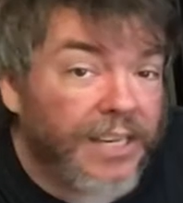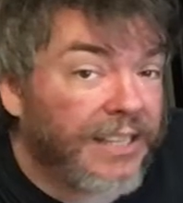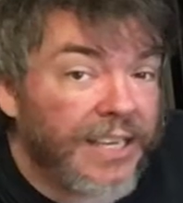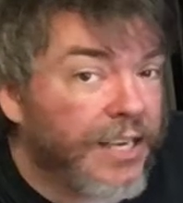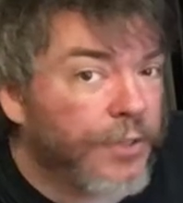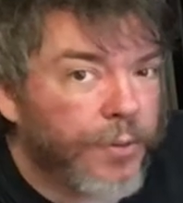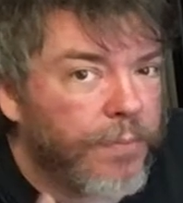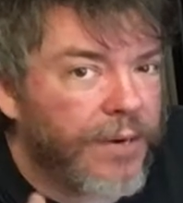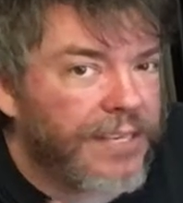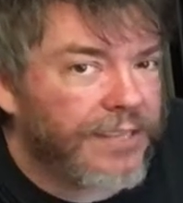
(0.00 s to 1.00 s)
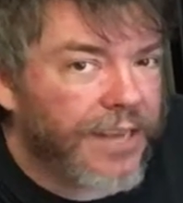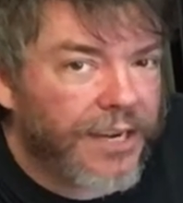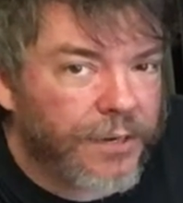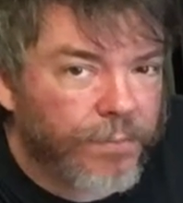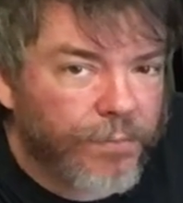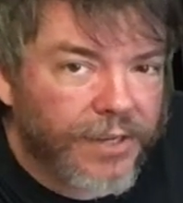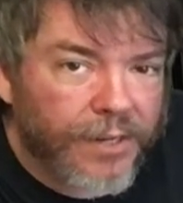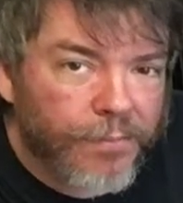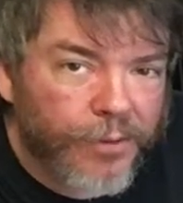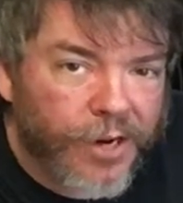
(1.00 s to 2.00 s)
anything else we might decide to
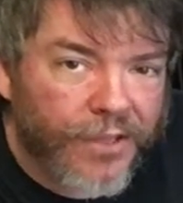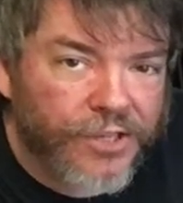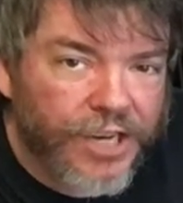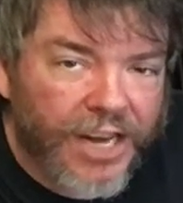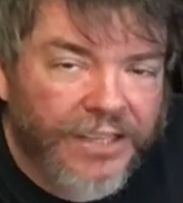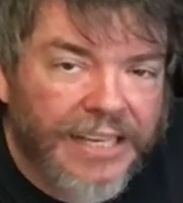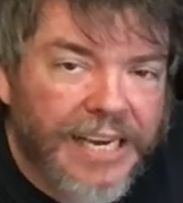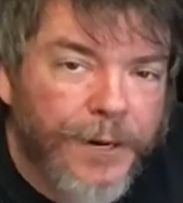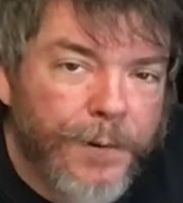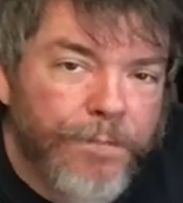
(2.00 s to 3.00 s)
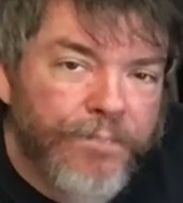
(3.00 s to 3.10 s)
put on the channel later.